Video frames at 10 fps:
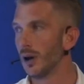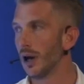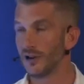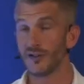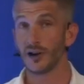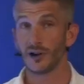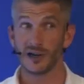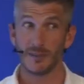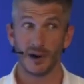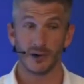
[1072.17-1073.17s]
And I find I
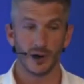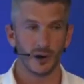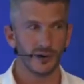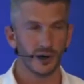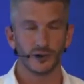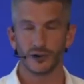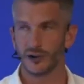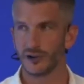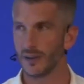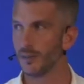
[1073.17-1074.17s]
sleep better in hotels because of
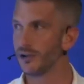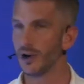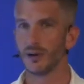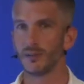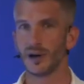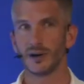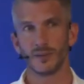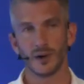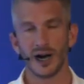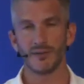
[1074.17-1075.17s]
the temperature, but
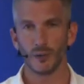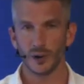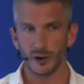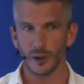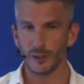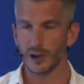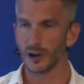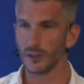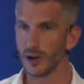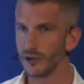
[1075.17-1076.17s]
I have the window open,
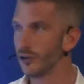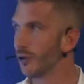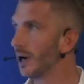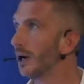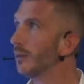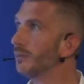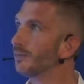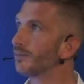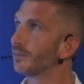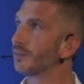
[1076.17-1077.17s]
otherwise you dry out.
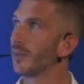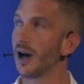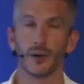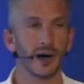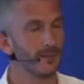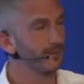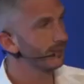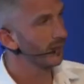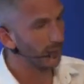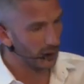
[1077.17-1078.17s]
Anyway,
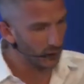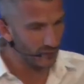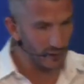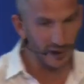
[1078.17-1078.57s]
I'm gonna move on